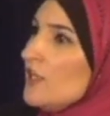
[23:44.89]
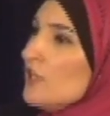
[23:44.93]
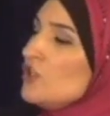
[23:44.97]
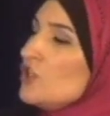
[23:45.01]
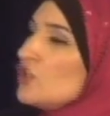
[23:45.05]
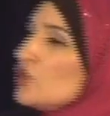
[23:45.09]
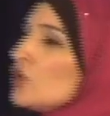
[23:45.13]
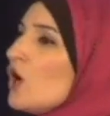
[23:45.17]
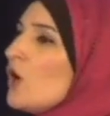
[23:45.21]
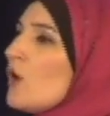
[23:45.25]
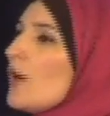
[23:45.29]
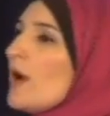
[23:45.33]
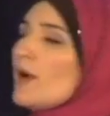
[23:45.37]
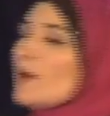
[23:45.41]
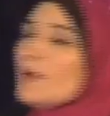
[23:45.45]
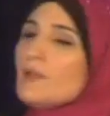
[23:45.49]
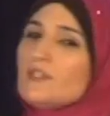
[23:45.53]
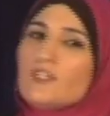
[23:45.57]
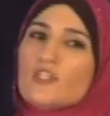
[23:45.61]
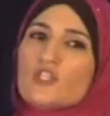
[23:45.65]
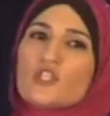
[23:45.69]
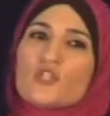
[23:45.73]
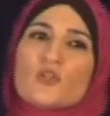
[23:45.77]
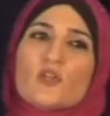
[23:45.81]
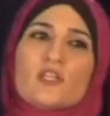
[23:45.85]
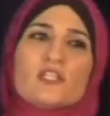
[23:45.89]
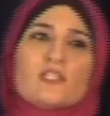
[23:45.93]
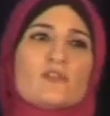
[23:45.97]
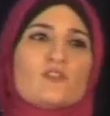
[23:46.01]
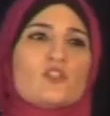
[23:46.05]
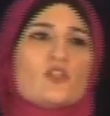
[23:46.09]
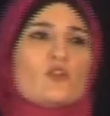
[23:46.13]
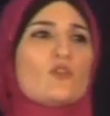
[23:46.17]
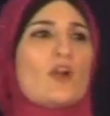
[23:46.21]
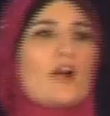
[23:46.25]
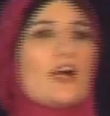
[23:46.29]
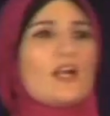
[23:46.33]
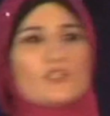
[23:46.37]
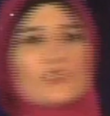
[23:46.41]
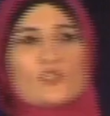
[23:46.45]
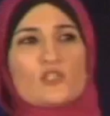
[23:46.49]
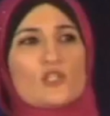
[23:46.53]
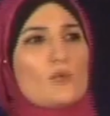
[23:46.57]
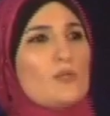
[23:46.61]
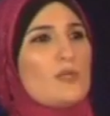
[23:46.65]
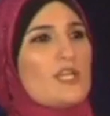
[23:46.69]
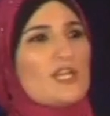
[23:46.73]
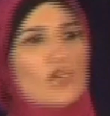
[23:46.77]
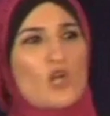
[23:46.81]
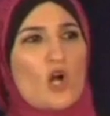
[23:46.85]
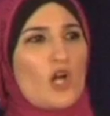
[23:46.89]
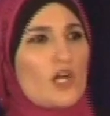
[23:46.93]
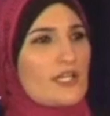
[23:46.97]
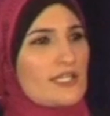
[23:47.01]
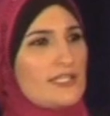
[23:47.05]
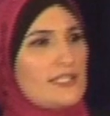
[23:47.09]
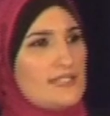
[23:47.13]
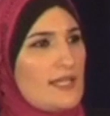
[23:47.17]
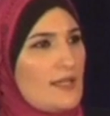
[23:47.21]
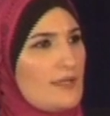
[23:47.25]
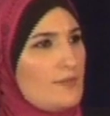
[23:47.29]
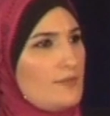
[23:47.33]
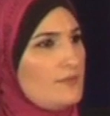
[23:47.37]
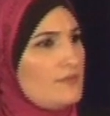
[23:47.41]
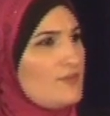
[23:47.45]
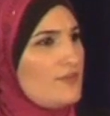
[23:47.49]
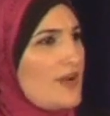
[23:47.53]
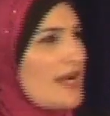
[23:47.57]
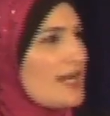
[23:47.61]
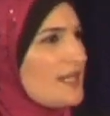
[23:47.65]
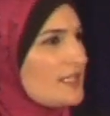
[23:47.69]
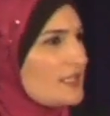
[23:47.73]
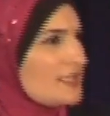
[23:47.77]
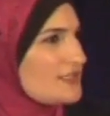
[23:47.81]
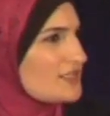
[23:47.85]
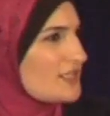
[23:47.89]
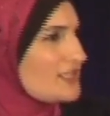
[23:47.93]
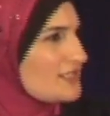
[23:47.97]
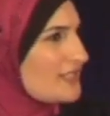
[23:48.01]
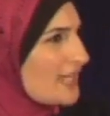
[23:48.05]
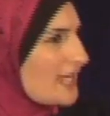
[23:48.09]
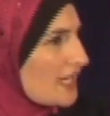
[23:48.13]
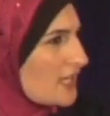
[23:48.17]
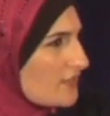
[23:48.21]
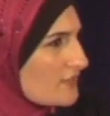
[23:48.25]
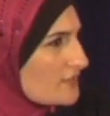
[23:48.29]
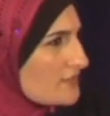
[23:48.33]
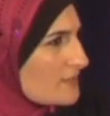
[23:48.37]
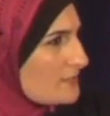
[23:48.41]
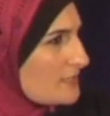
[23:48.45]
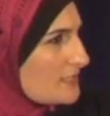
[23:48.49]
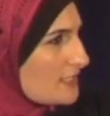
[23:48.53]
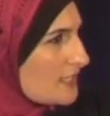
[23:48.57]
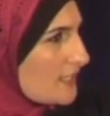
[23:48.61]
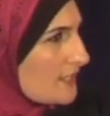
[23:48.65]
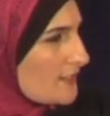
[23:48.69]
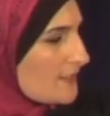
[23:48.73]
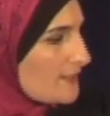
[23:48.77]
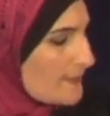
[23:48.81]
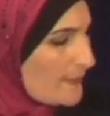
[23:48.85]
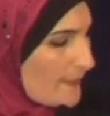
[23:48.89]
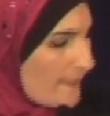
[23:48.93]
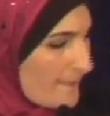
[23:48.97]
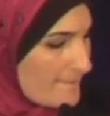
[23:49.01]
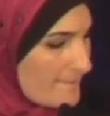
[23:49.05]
to go out into the streets of Toronto so we can all condemn violence and terrorism together.